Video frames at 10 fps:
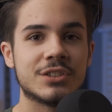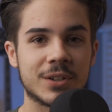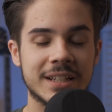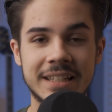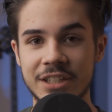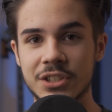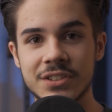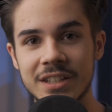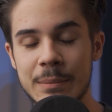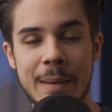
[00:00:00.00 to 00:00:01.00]
dirty
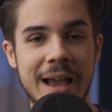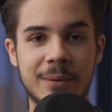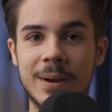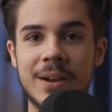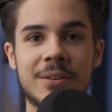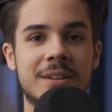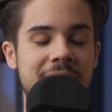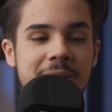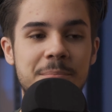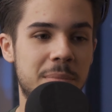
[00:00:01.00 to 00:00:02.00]
dishes in the background,
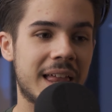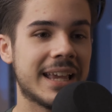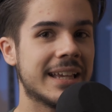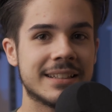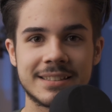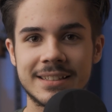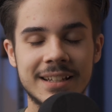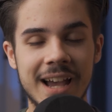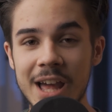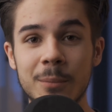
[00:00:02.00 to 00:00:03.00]
blankets.
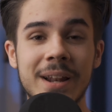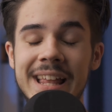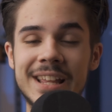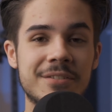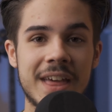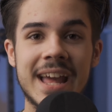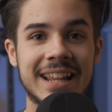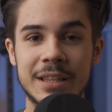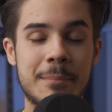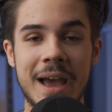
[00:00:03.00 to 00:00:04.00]
I don't want any of that
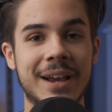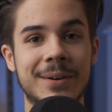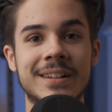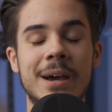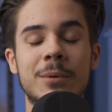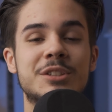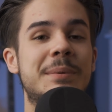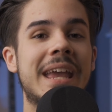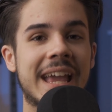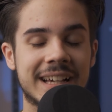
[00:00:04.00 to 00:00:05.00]
in the background. I want it to
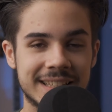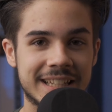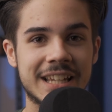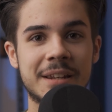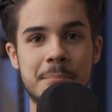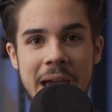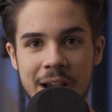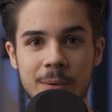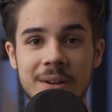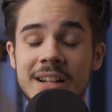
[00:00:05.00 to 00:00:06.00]
be a clean
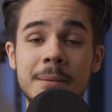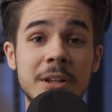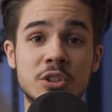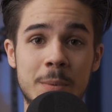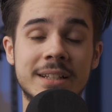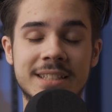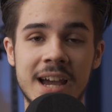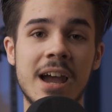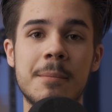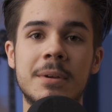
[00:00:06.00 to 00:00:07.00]
background. And I'm going to spend
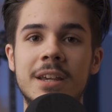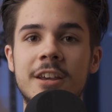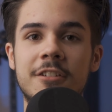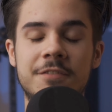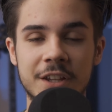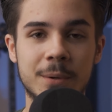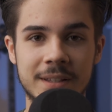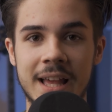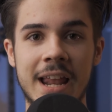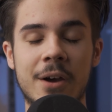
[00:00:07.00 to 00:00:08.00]
time
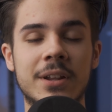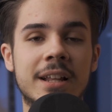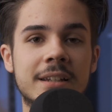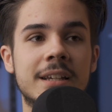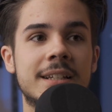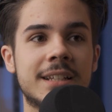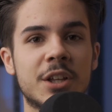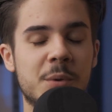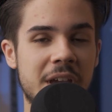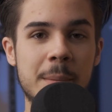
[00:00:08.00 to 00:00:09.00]
figuring that out. And
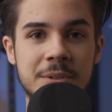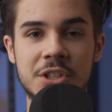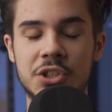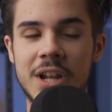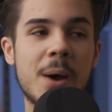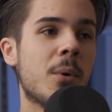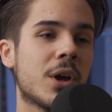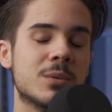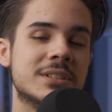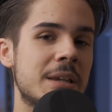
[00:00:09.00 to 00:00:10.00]
dealing with composition, I won't
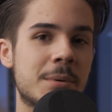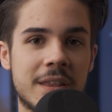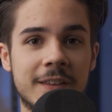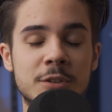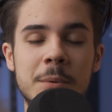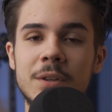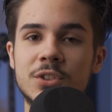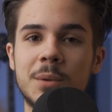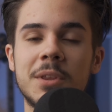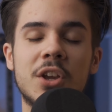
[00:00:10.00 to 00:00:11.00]
go deep into this, but
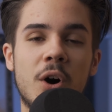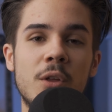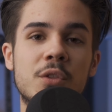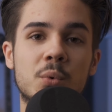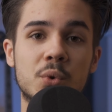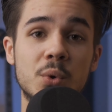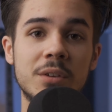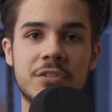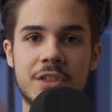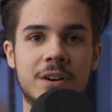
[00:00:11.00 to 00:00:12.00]
there's something called the rule
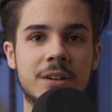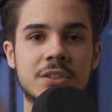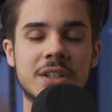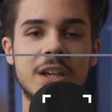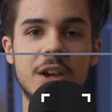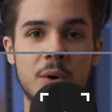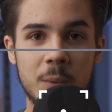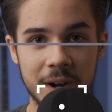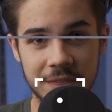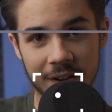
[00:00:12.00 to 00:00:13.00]
of thirds,
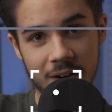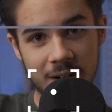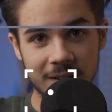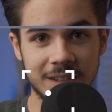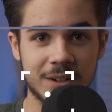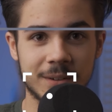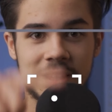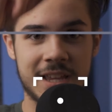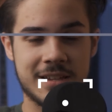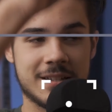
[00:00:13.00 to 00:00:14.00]
where there are
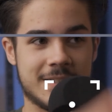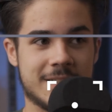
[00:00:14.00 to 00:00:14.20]
literally